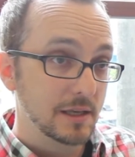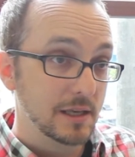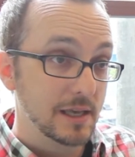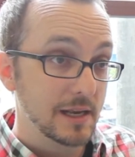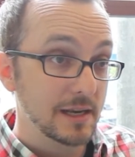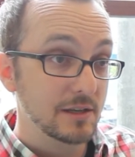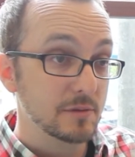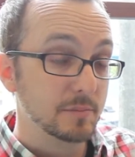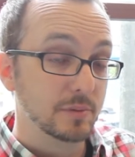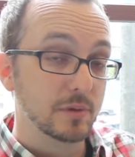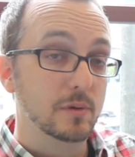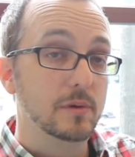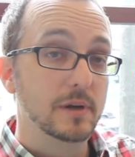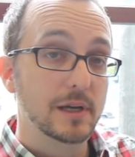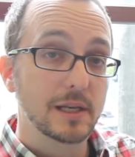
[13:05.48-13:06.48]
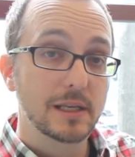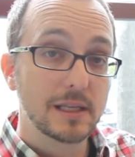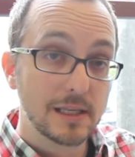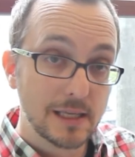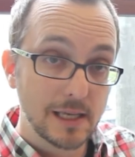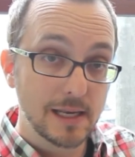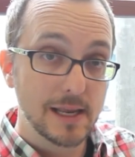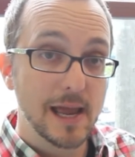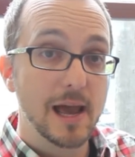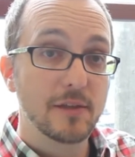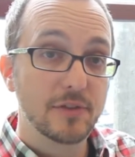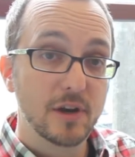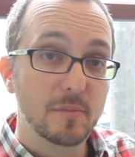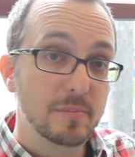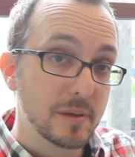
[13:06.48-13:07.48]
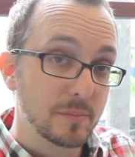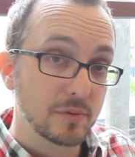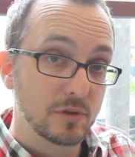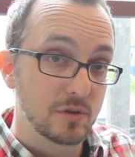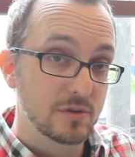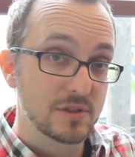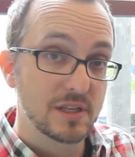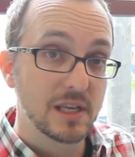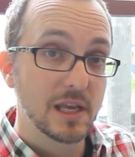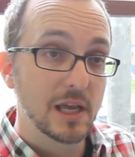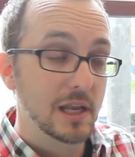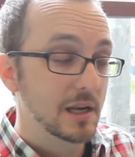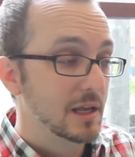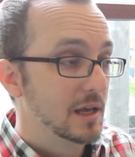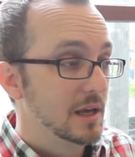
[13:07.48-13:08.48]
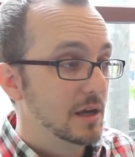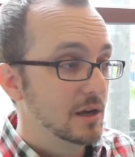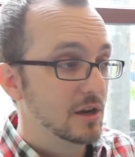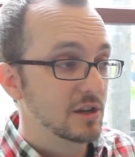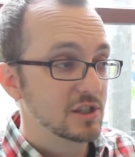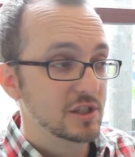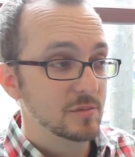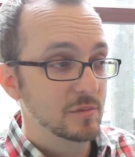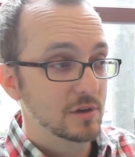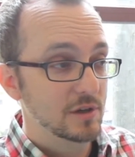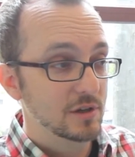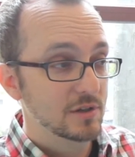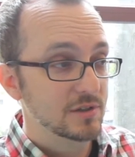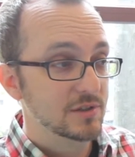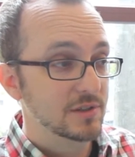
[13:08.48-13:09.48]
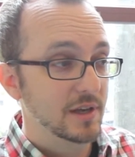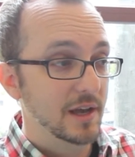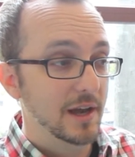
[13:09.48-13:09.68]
getting deployed, getting out there, people using it, customers,